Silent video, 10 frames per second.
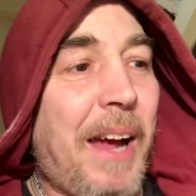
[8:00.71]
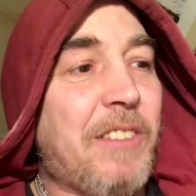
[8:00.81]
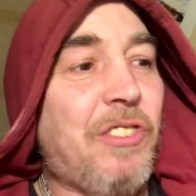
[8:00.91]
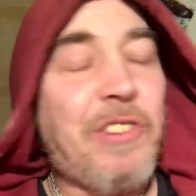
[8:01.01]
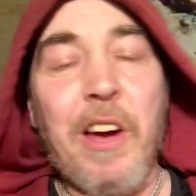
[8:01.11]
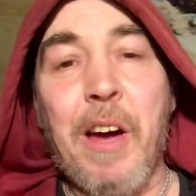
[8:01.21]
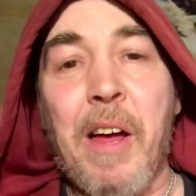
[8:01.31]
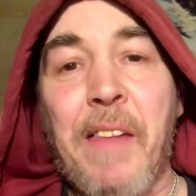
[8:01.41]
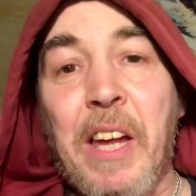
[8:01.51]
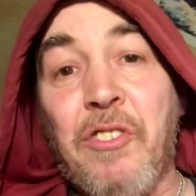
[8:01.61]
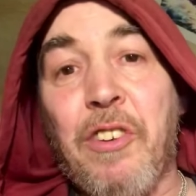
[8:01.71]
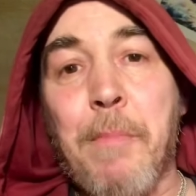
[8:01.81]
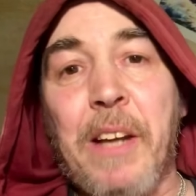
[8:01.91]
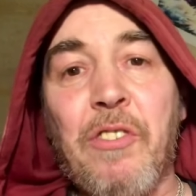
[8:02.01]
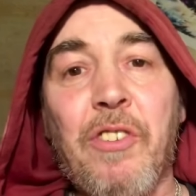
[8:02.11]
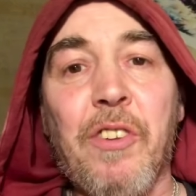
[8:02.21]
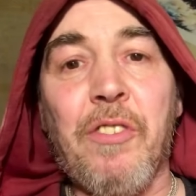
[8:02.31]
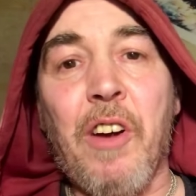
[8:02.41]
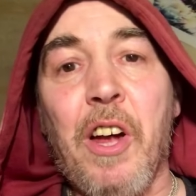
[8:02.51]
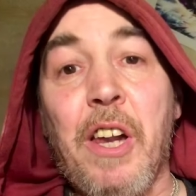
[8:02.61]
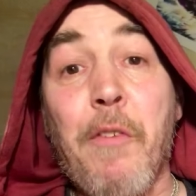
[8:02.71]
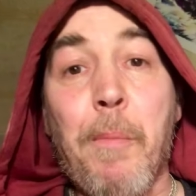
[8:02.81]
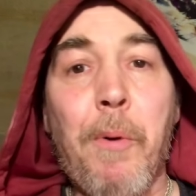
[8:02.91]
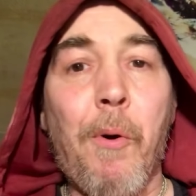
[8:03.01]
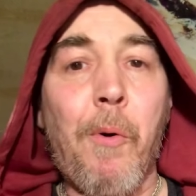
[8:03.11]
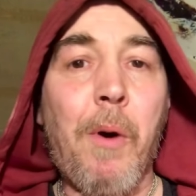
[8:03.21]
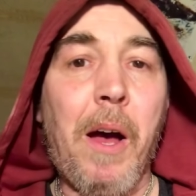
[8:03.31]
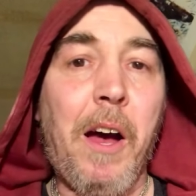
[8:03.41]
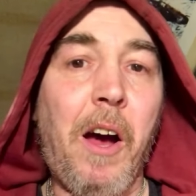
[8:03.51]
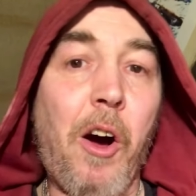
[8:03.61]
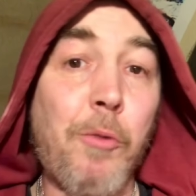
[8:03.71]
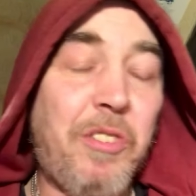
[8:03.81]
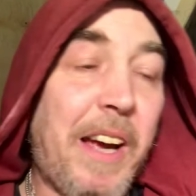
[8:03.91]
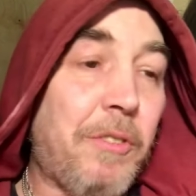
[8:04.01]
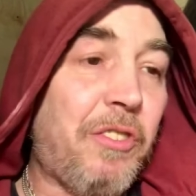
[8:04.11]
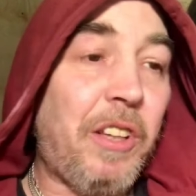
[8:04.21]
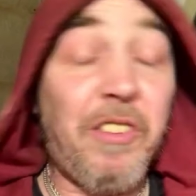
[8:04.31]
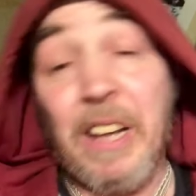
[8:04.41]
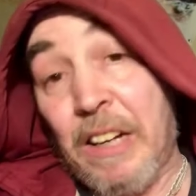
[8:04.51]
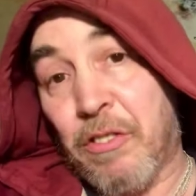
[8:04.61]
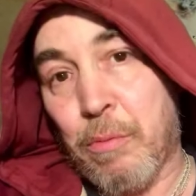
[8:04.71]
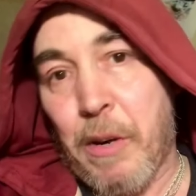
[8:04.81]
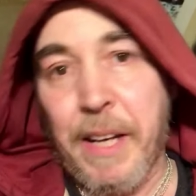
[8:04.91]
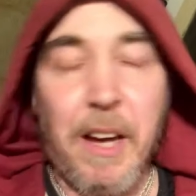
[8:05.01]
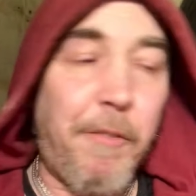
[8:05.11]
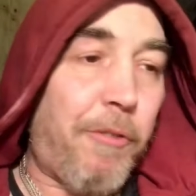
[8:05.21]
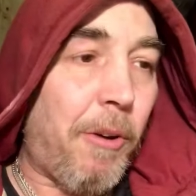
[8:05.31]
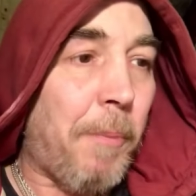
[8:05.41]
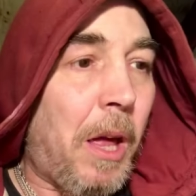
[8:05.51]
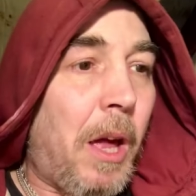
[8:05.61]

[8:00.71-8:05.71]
that's, and then she mentioned Liverpool, hometown city. That's where it came from.